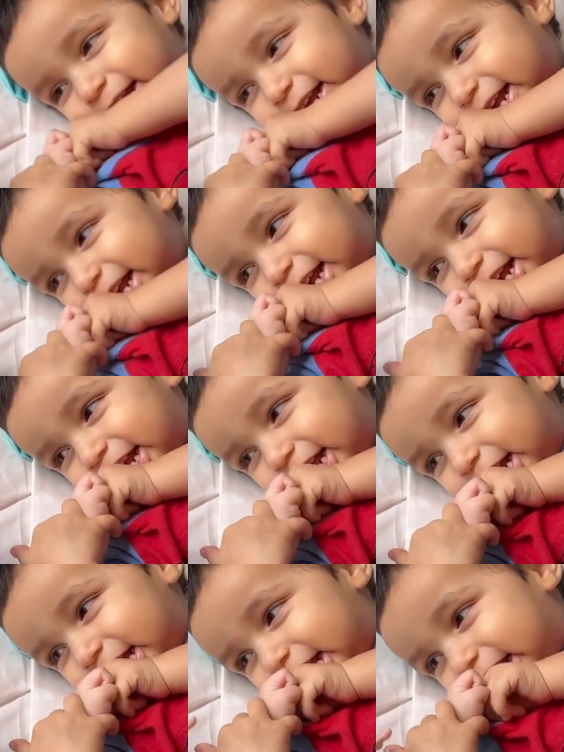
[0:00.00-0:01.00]
to kiss
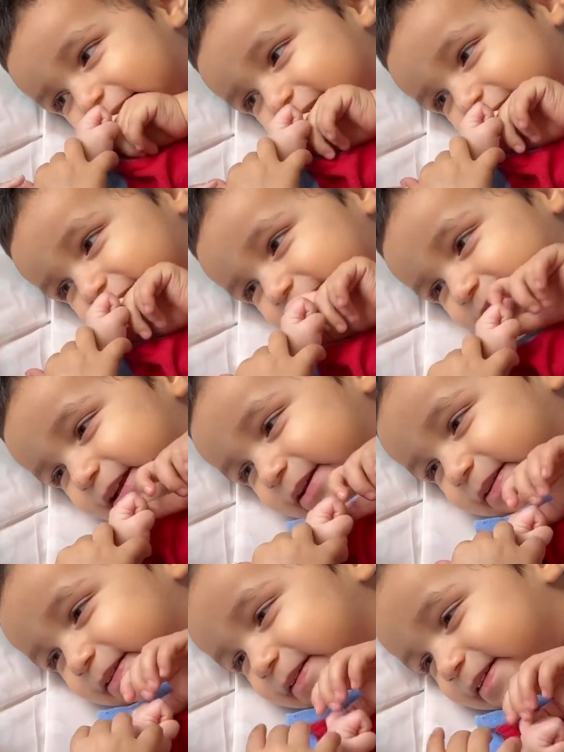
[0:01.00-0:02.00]
her,
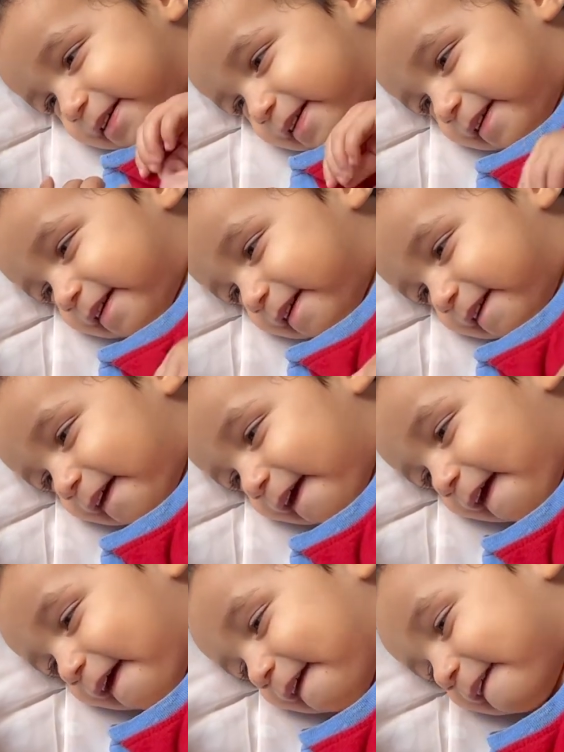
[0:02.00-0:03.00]
even if she's like
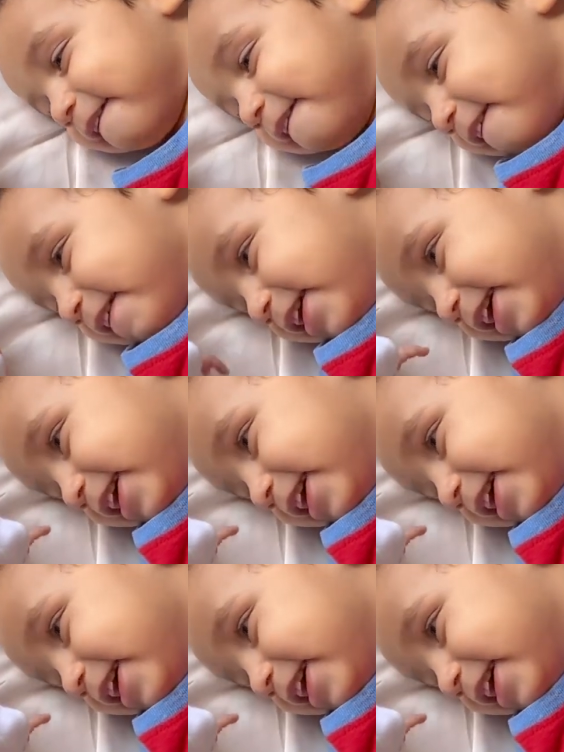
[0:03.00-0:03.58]
falling asleep.